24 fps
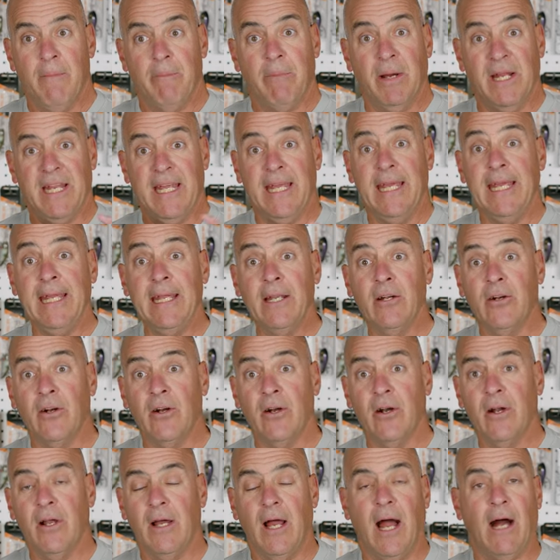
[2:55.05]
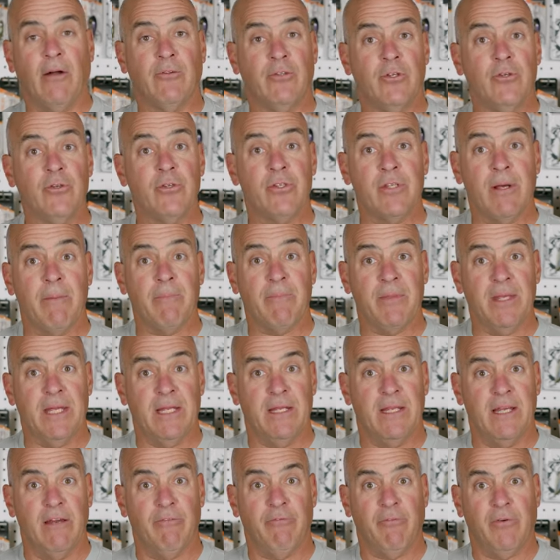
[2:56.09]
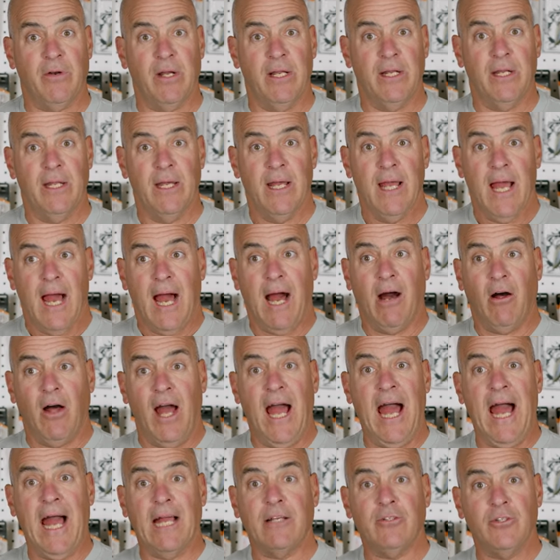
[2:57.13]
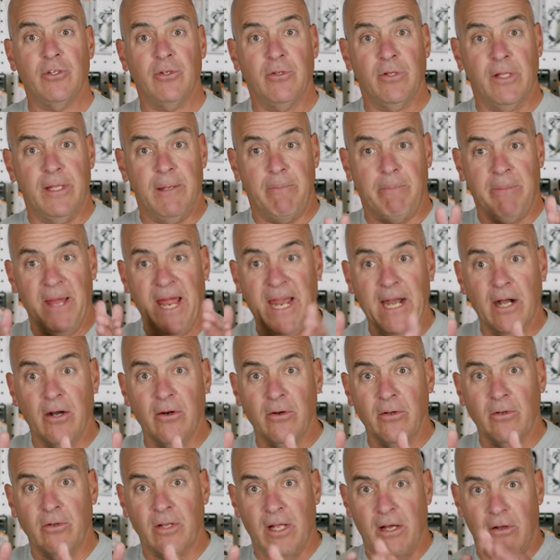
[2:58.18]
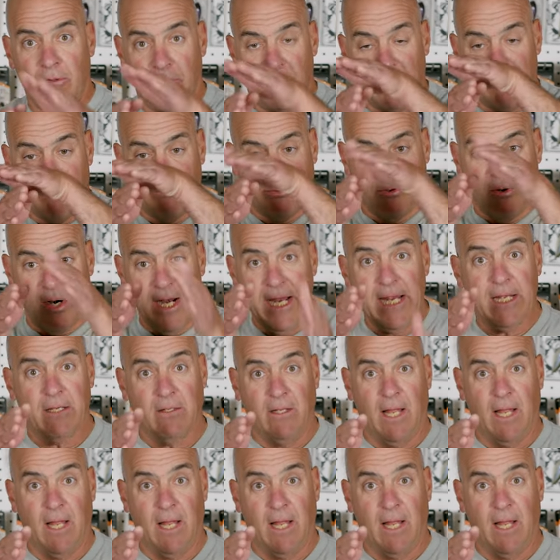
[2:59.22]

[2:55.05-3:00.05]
But here, I'll do something different. I'll actually parallel the break